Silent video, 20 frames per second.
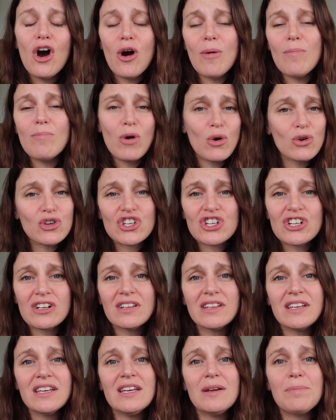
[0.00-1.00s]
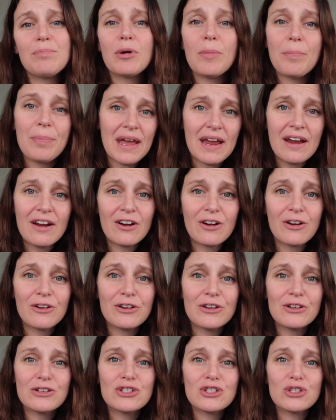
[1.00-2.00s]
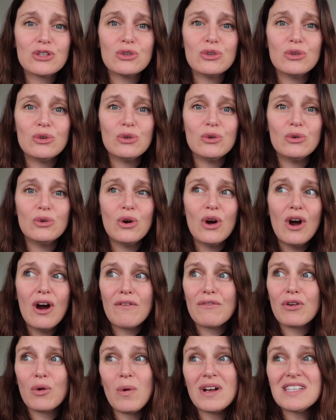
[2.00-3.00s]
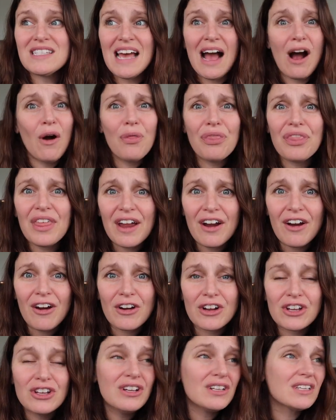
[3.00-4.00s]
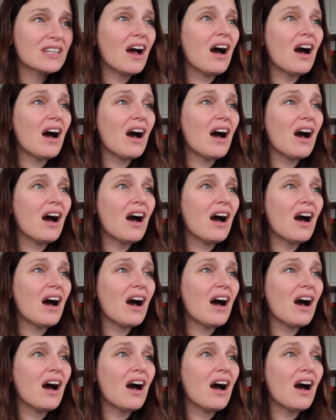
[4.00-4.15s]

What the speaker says: emotionally prepared for what's out there. Good